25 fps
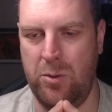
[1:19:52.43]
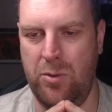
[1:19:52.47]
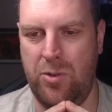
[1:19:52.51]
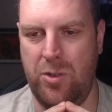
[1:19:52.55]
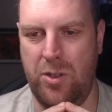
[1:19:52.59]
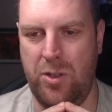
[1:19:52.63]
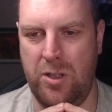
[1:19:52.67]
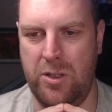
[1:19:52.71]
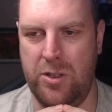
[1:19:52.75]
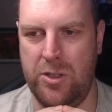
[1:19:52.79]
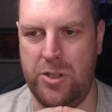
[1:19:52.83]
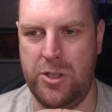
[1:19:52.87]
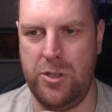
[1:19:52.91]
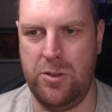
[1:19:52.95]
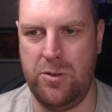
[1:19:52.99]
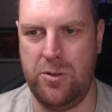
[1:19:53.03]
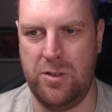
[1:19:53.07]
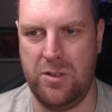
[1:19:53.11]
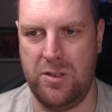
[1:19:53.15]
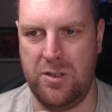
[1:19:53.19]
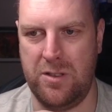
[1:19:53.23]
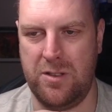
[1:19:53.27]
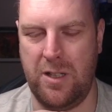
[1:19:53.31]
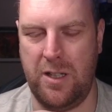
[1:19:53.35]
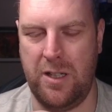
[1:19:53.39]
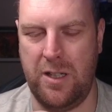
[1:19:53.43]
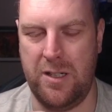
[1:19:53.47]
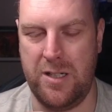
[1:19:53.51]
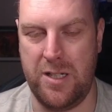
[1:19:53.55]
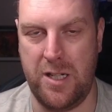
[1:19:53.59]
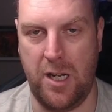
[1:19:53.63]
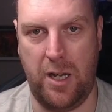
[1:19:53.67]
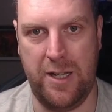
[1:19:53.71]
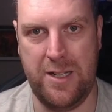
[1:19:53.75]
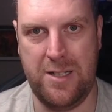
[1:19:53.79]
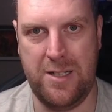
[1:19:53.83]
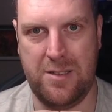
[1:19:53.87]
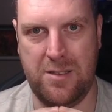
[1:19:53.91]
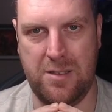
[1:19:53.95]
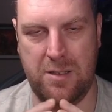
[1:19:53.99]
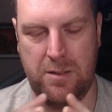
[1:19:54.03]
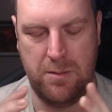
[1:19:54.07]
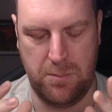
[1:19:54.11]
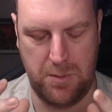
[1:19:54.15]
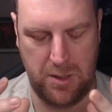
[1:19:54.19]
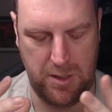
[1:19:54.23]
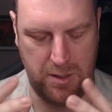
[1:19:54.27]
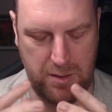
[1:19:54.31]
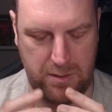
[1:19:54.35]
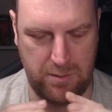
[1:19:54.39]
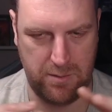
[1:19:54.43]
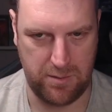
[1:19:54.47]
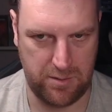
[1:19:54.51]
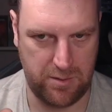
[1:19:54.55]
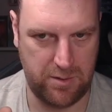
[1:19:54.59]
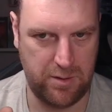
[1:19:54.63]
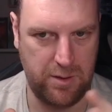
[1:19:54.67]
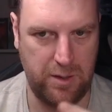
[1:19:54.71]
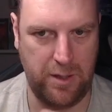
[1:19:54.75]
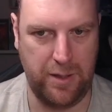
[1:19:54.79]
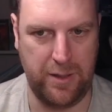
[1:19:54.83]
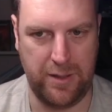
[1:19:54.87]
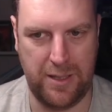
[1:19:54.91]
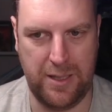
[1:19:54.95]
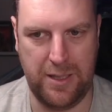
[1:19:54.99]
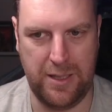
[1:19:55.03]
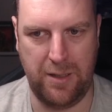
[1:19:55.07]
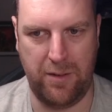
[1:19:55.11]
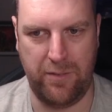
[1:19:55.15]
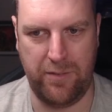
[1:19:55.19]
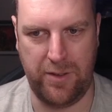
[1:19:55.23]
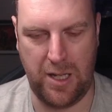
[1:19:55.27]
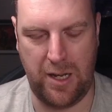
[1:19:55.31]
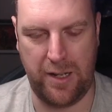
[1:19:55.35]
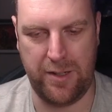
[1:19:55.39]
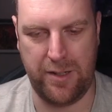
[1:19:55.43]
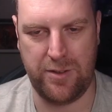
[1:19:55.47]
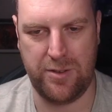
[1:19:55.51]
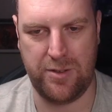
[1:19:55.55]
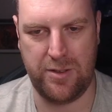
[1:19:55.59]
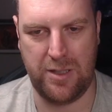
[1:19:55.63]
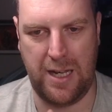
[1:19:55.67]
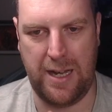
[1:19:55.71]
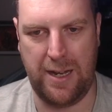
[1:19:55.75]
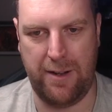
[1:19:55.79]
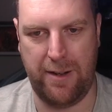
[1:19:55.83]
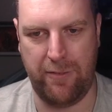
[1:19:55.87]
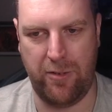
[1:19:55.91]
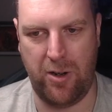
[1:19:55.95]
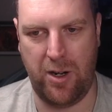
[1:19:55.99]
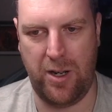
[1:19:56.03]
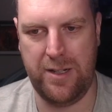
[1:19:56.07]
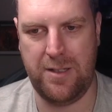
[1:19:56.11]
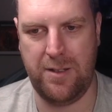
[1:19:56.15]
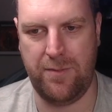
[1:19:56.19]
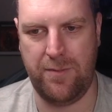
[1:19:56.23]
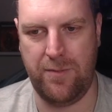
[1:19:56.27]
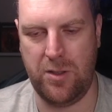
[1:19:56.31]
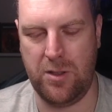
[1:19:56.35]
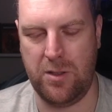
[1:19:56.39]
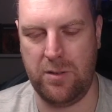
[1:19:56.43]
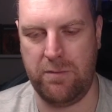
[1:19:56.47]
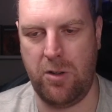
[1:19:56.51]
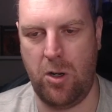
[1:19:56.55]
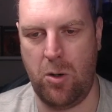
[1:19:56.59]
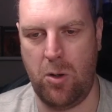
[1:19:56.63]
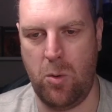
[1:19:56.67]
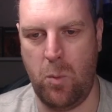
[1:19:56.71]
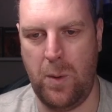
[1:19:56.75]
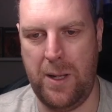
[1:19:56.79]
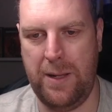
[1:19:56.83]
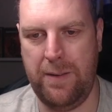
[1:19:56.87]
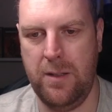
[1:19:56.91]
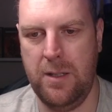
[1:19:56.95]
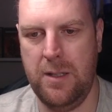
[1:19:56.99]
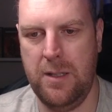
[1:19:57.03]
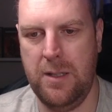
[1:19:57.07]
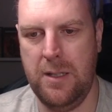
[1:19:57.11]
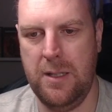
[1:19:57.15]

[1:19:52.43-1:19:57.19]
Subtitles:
So you can shoot at knights and kill knights outright if you can roll well.